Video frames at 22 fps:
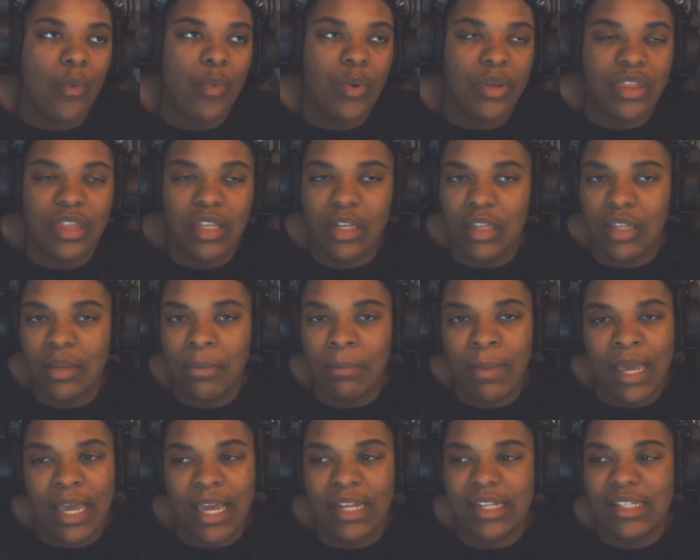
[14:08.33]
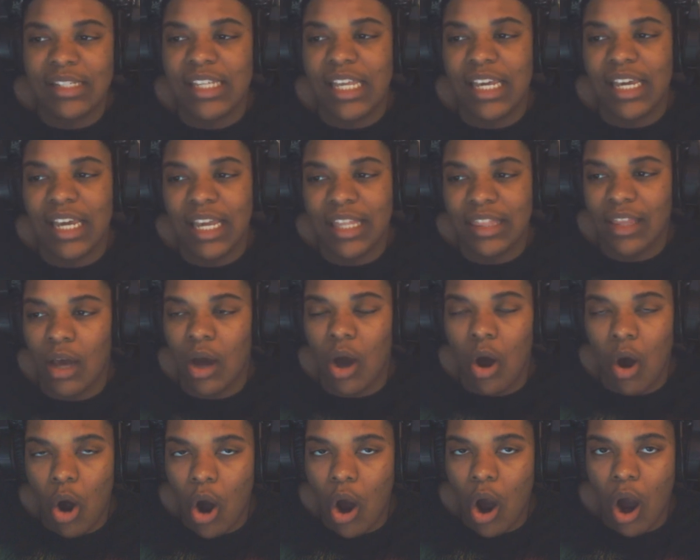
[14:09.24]
with the men singing
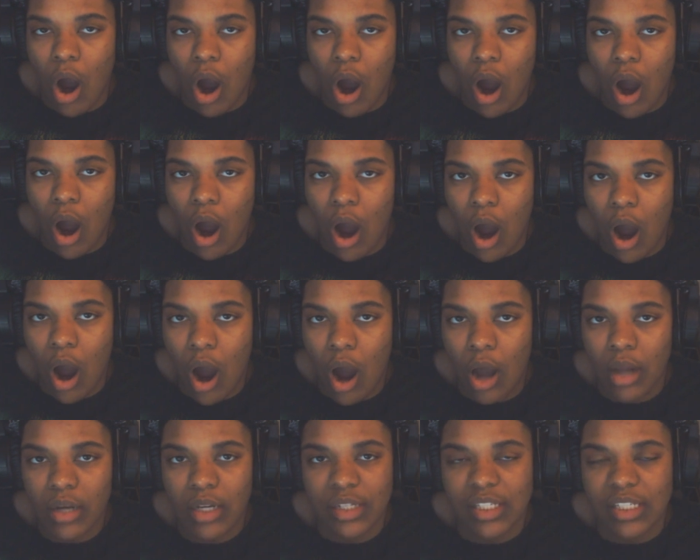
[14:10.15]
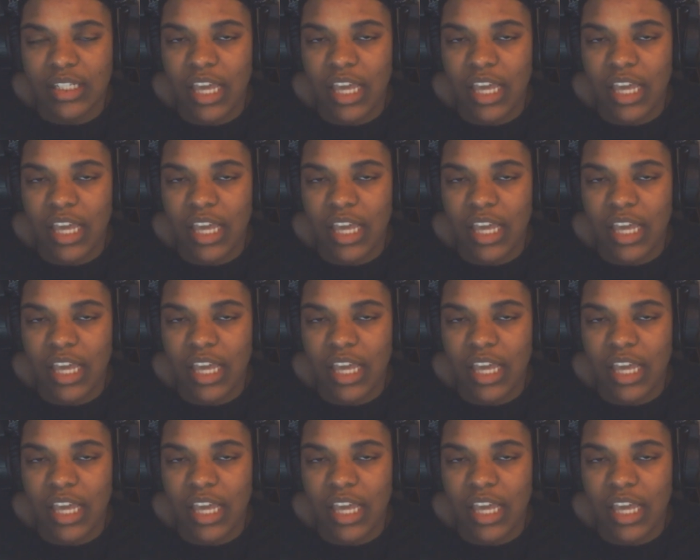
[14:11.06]
the